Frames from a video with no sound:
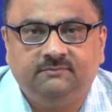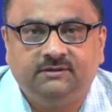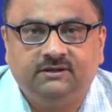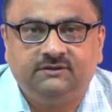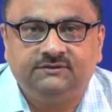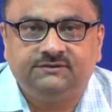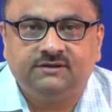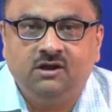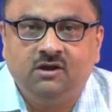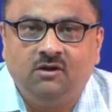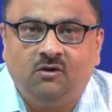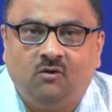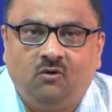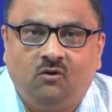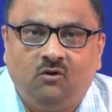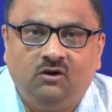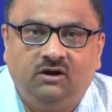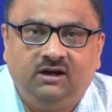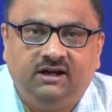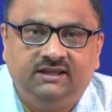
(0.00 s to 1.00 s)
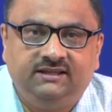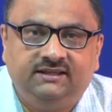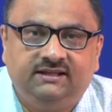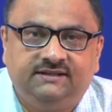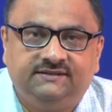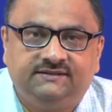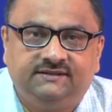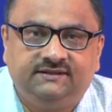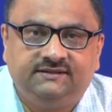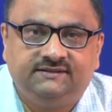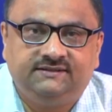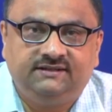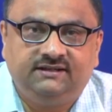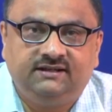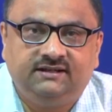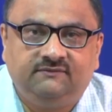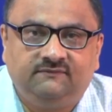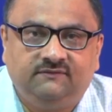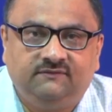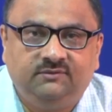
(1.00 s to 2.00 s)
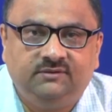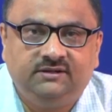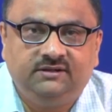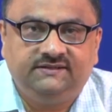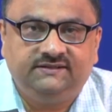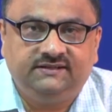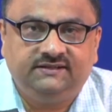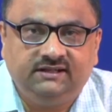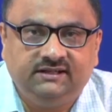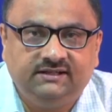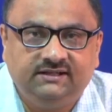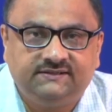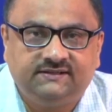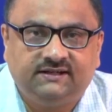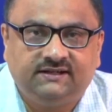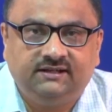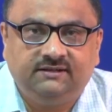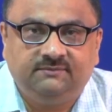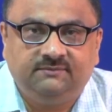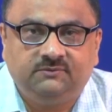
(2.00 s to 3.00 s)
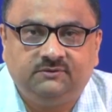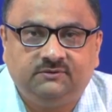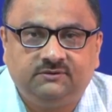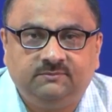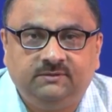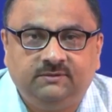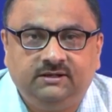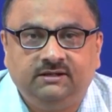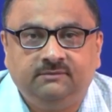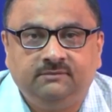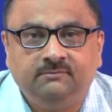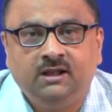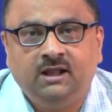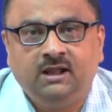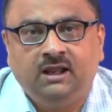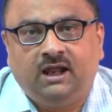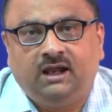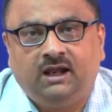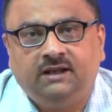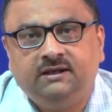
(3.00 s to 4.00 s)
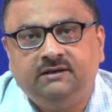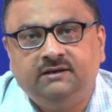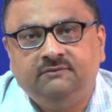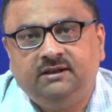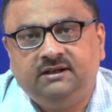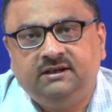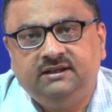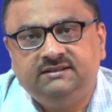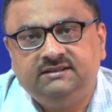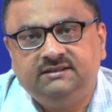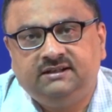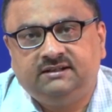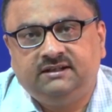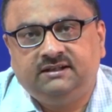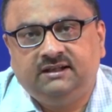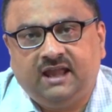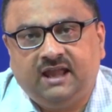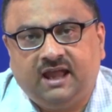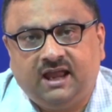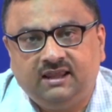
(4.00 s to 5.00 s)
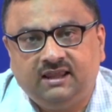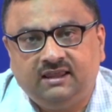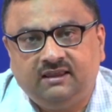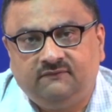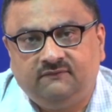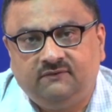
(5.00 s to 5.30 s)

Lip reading: because already there is a resident fluid sitting inside the porous medium, and then we are injecting another